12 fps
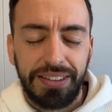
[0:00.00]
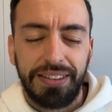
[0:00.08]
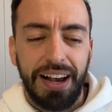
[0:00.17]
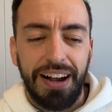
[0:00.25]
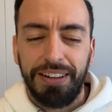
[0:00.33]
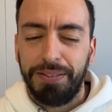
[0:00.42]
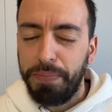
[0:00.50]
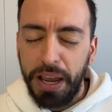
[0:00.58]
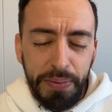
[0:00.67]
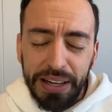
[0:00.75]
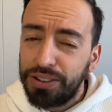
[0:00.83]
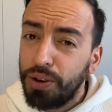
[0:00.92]
And
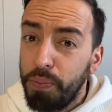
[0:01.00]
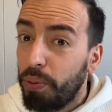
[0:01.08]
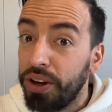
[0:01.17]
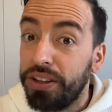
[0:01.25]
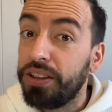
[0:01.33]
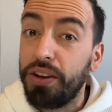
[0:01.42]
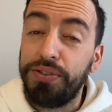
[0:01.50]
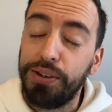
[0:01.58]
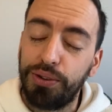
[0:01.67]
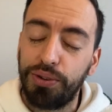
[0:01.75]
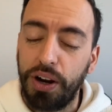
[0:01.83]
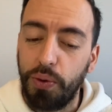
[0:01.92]
maybe at some point in the
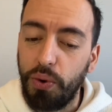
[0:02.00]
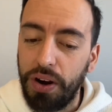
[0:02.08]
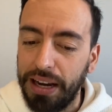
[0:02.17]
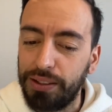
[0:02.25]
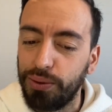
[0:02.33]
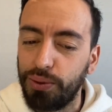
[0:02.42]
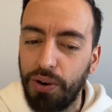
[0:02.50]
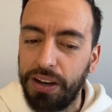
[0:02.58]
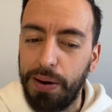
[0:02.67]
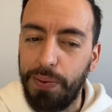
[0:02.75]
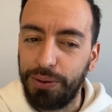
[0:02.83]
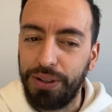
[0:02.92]
future I would like to
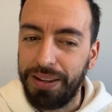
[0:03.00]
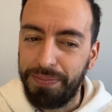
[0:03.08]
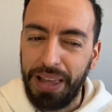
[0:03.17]
talk about the